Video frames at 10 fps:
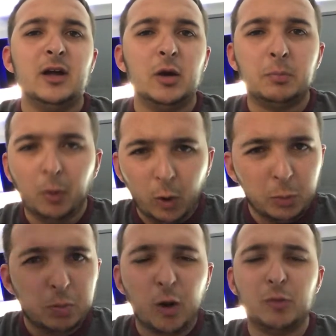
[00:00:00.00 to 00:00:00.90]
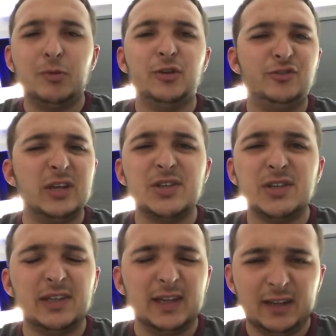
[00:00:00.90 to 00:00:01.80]
Paul Pogba, Jesse
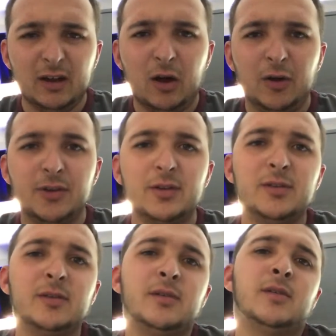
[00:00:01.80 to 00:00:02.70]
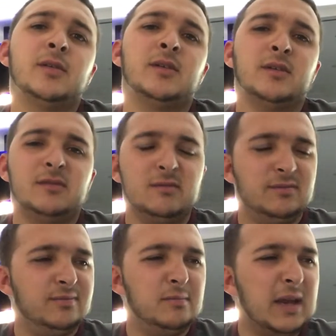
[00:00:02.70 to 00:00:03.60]
Lingard,
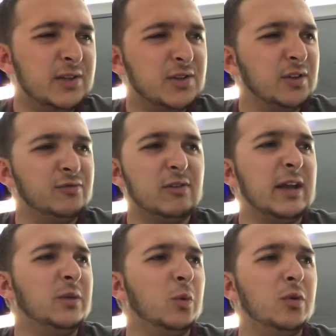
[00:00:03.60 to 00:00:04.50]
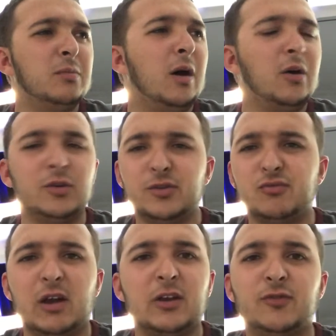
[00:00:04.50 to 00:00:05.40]
Mason Greenwood, Marcus
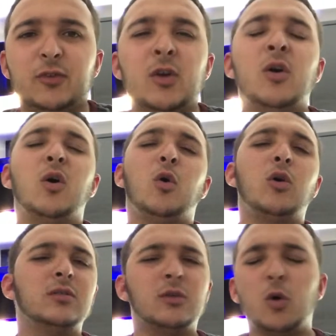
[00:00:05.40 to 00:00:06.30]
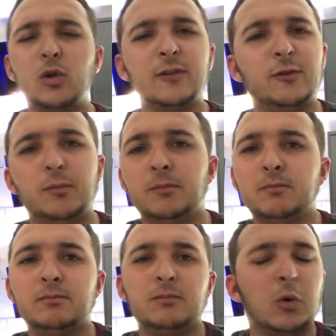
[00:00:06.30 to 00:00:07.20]
Rashford. All of them.
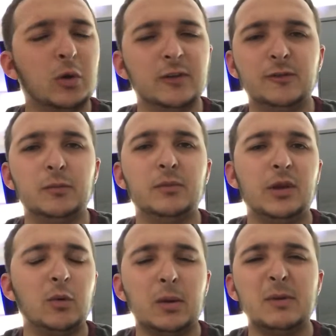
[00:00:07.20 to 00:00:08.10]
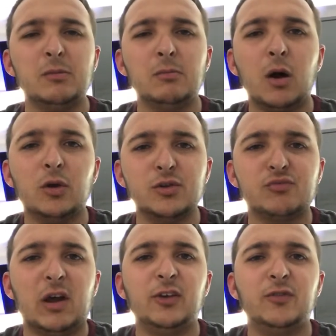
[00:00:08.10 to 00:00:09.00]
Don't get me wrong, Marcus
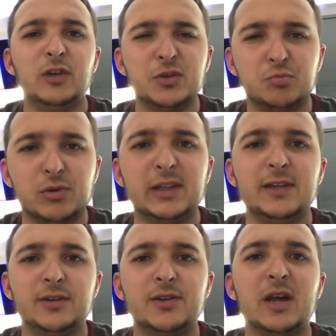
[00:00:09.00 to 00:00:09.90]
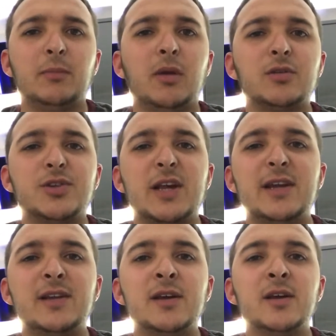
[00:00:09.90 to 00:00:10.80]
Rashford is brilliant. I'm not
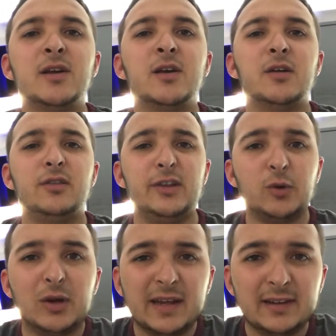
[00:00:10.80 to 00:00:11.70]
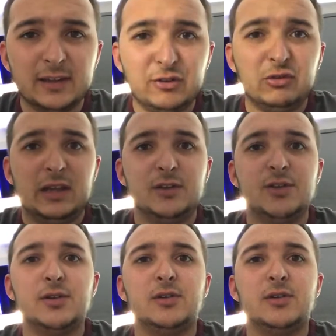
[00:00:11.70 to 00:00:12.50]
saying the young English lads